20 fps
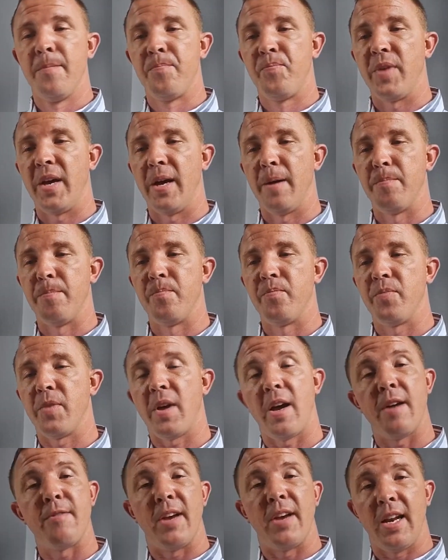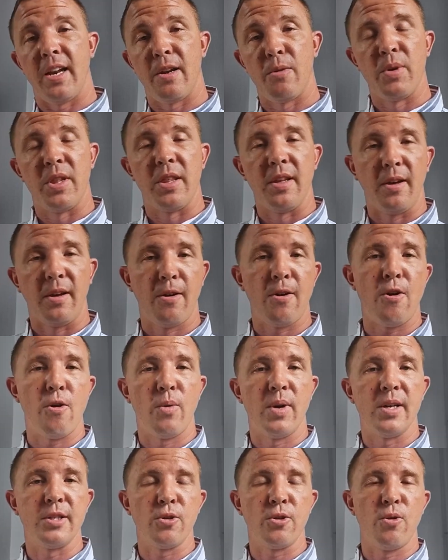I've had it with a
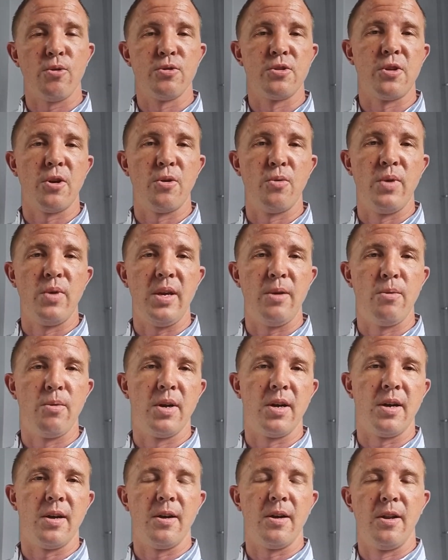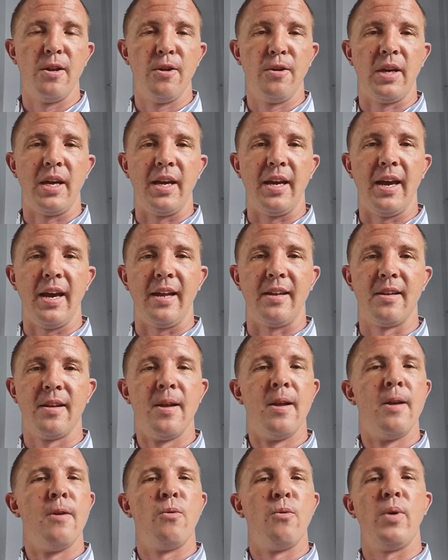car wash also. We were looking at
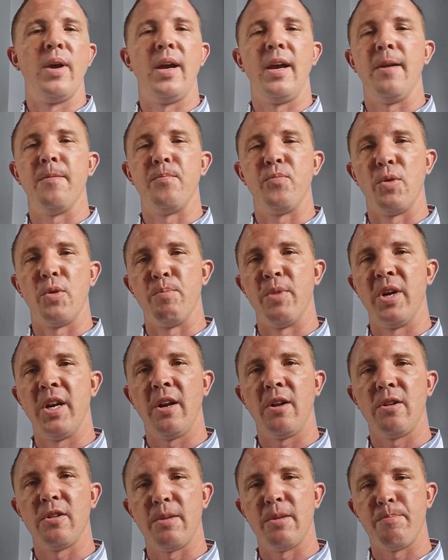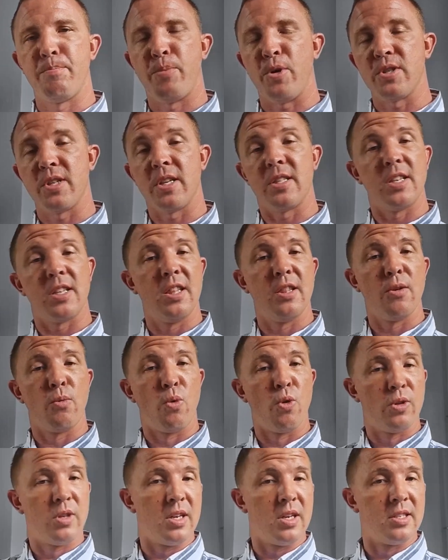where the mineral deposits in the
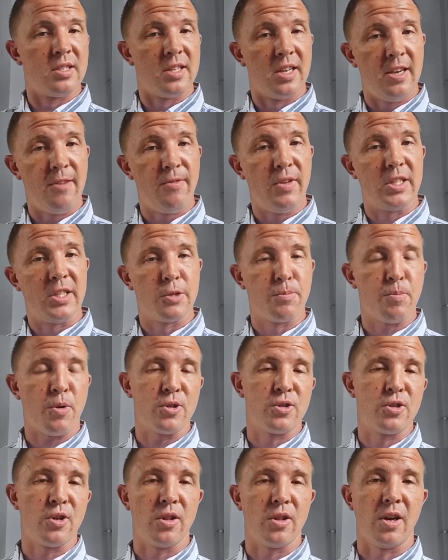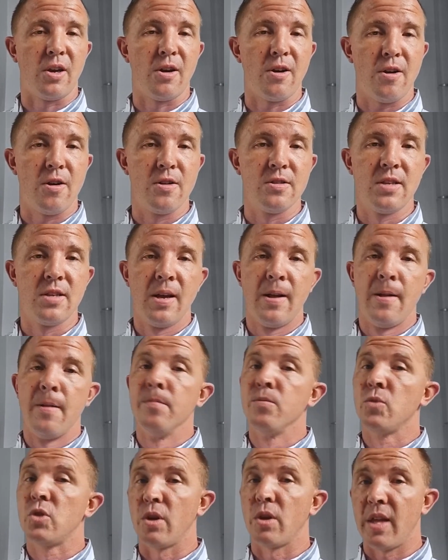water is leaving spots on the cars,
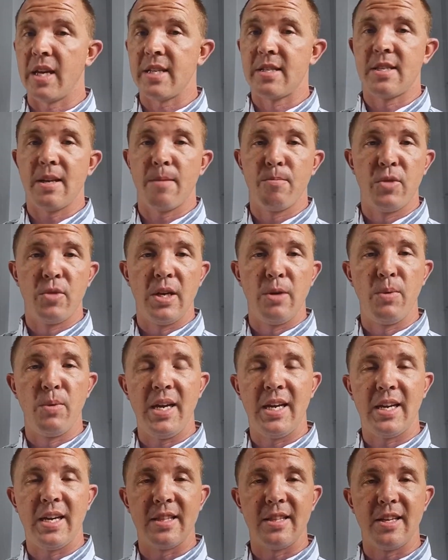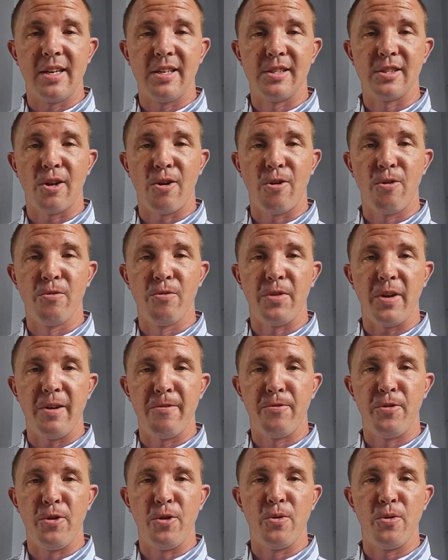so that's something we can resolve
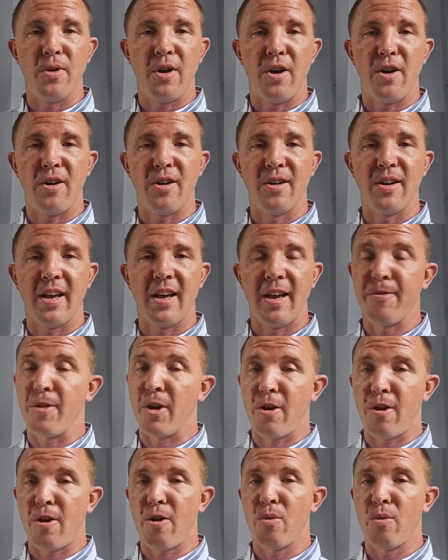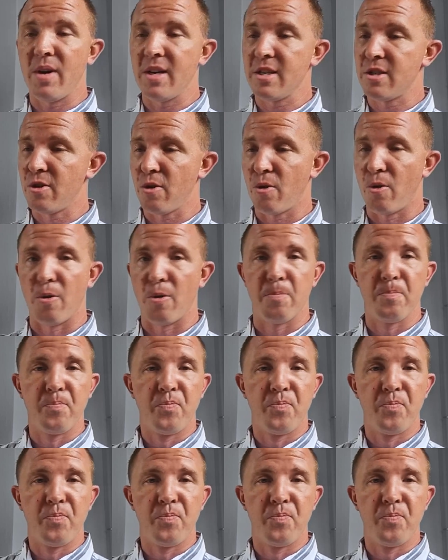if you have a car wash or